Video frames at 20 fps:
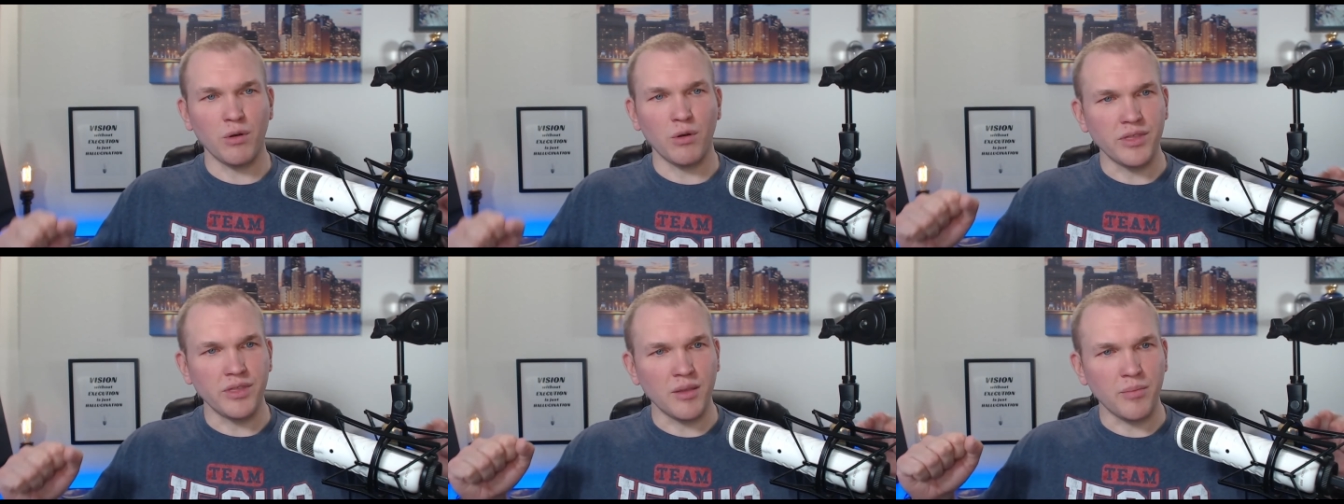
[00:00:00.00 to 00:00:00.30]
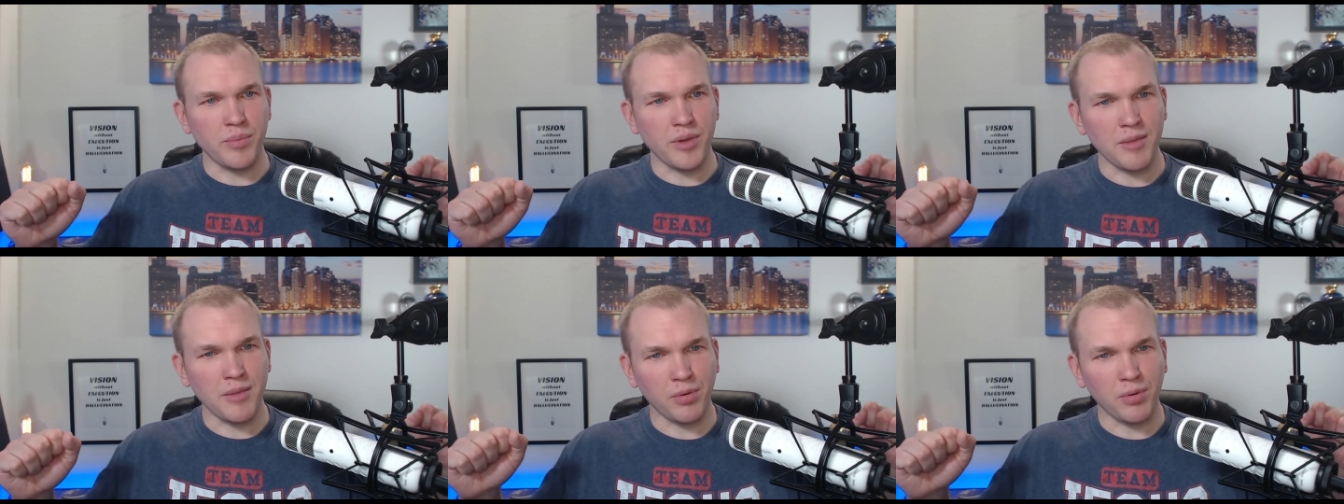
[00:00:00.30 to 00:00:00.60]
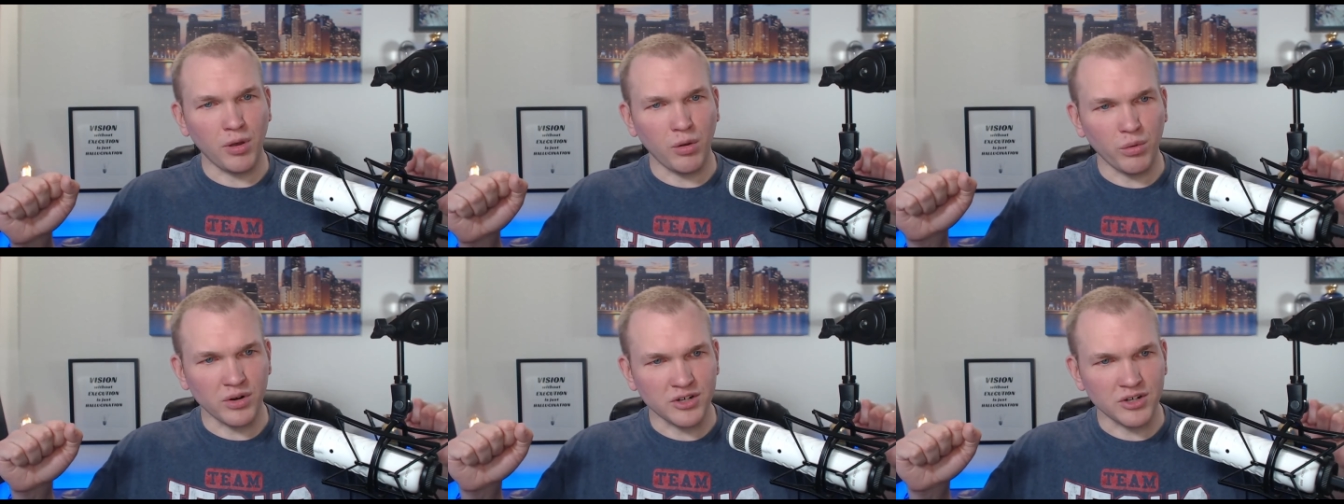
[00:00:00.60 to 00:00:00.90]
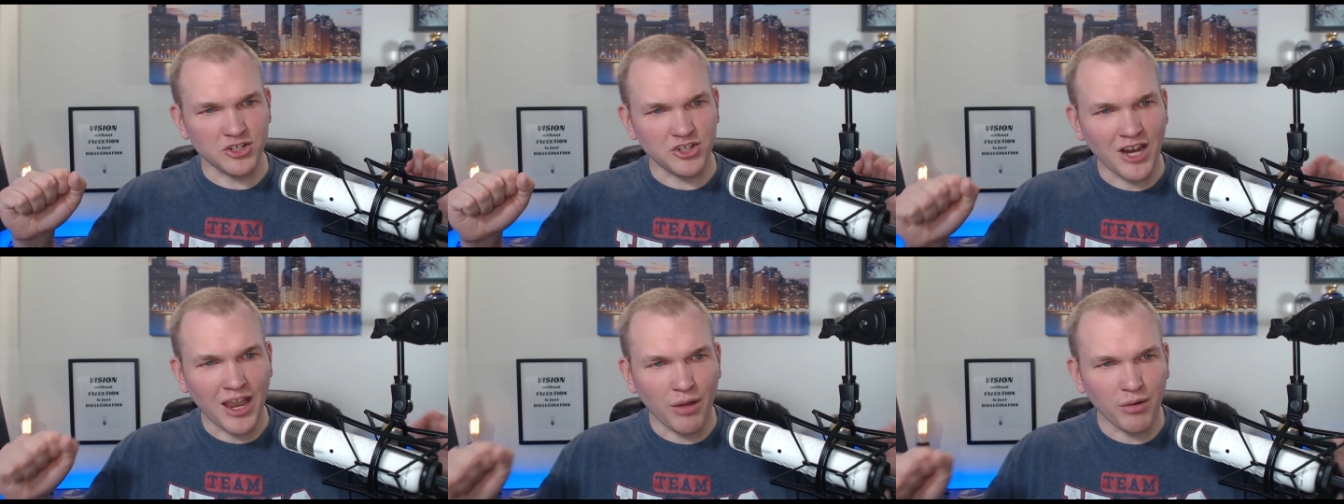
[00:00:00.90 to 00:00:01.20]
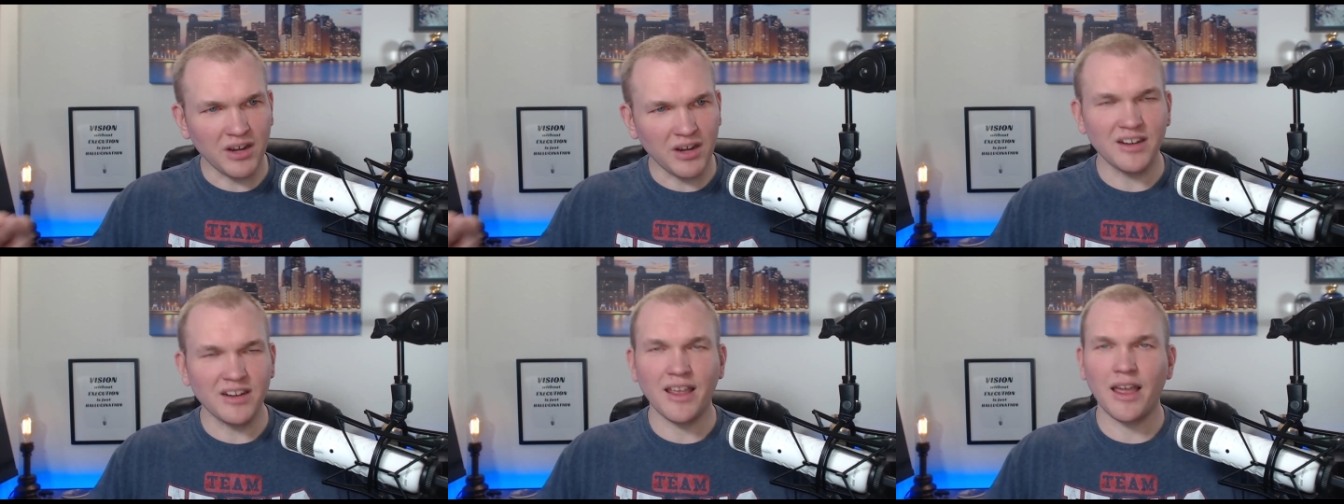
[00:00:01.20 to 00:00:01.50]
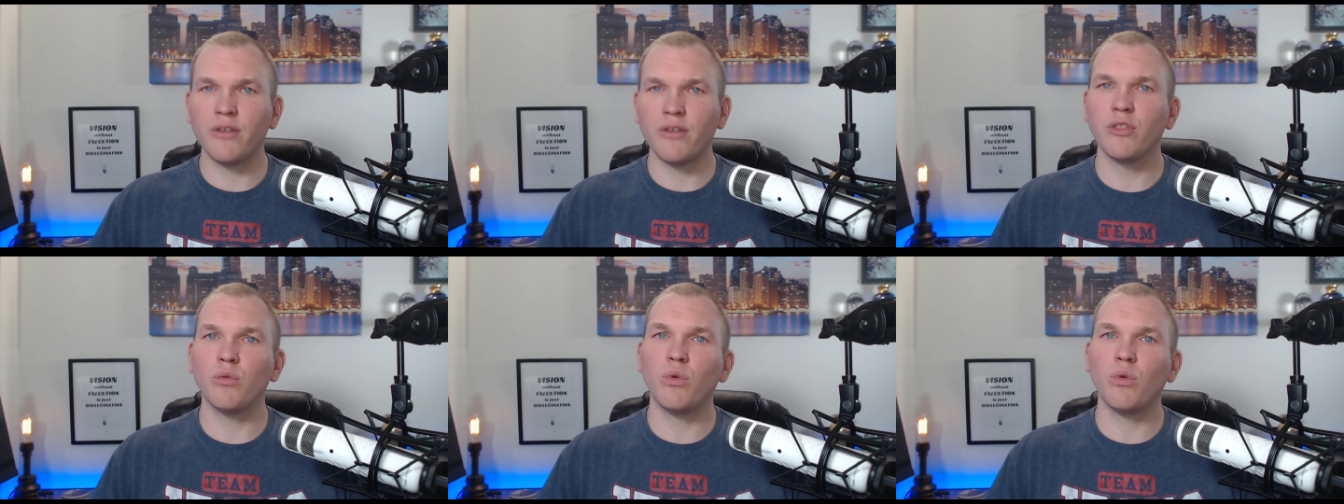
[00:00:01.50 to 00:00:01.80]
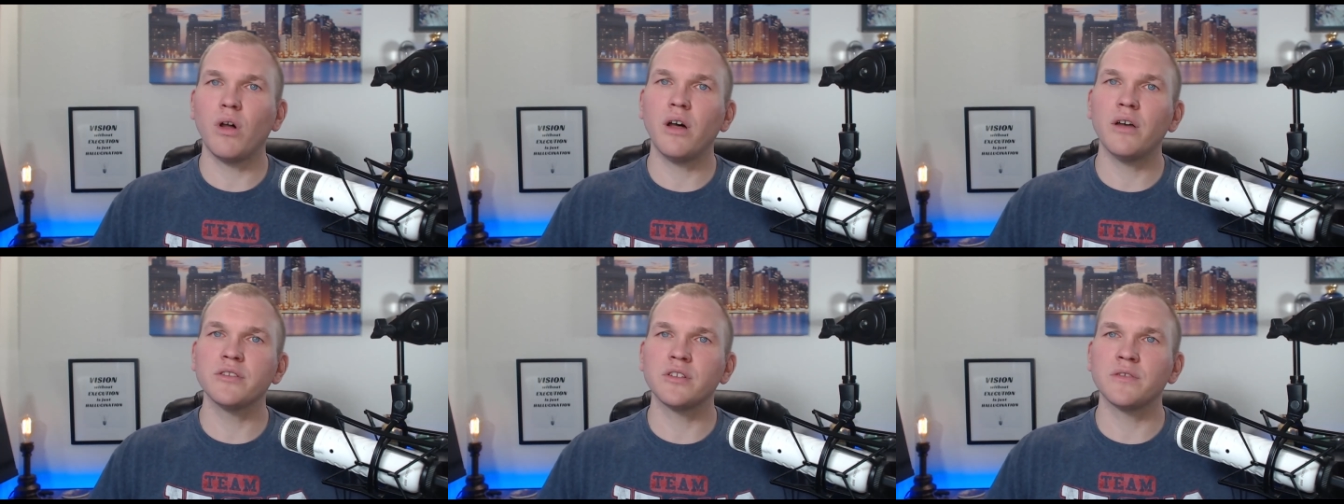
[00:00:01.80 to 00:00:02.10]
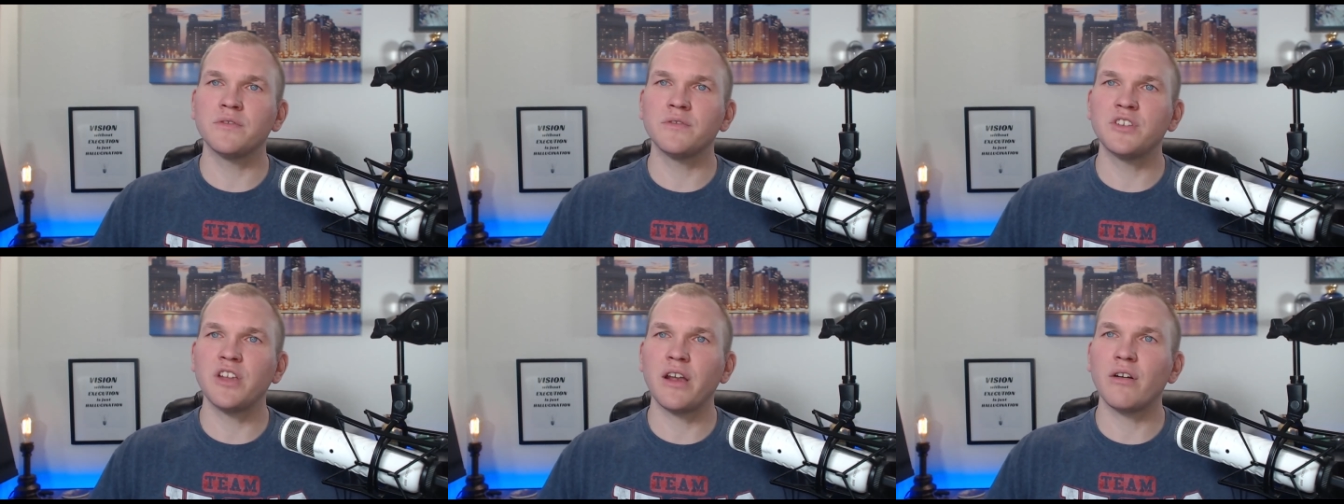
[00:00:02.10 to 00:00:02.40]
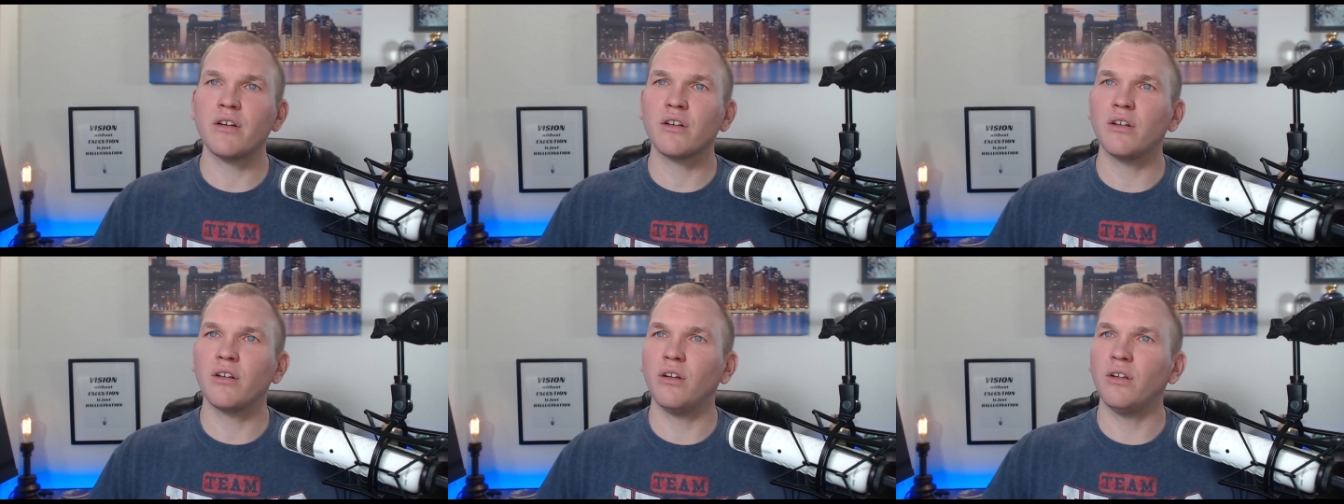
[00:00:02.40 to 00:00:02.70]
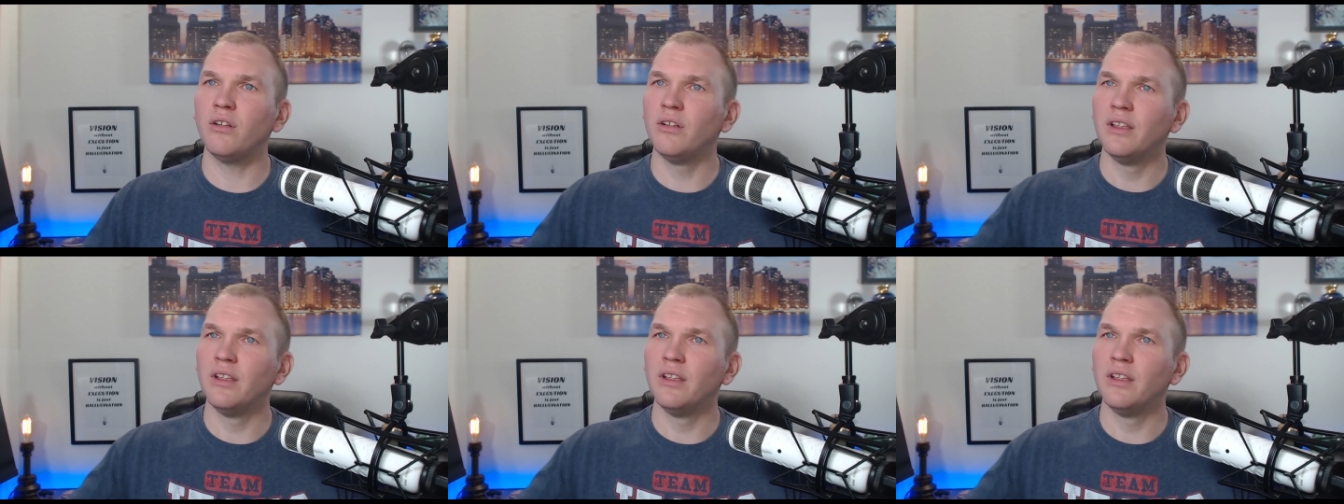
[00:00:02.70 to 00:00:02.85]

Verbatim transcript: when the people were shouting down the walls of Jericho.